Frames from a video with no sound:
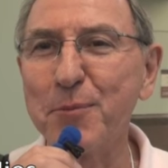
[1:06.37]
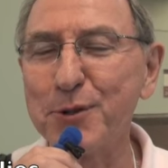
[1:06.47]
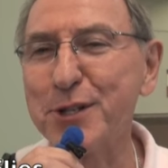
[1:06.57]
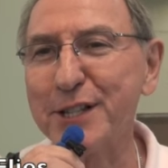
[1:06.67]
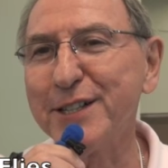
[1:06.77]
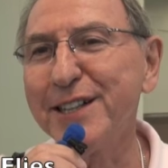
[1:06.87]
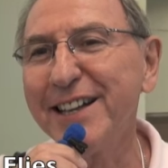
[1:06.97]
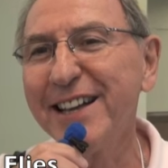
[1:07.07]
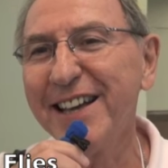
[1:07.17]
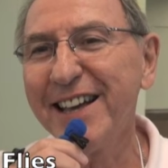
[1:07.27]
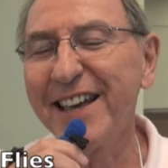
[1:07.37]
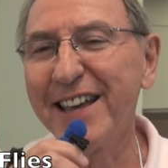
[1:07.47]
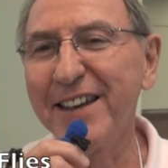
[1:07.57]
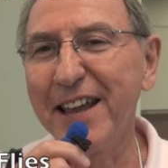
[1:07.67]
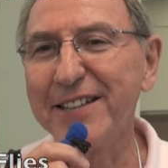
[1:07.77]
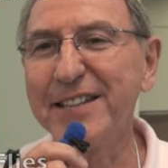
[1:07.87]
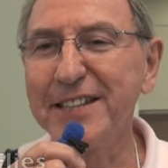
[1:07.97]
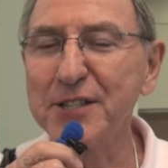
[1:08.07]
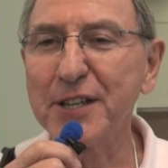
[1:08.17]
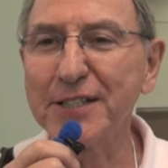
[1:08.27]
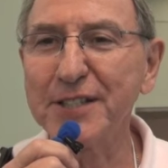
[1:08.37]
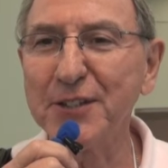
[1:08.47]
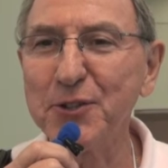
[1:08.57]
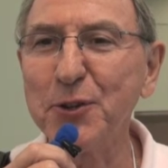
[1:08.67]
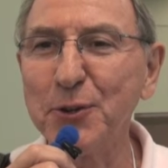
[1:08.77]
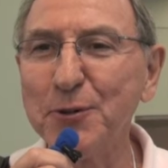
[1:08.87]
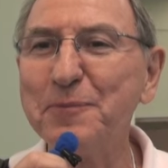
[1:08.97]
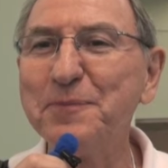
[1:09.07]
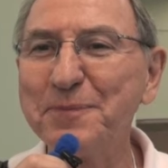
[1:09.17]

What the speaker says: Brazil in 1962.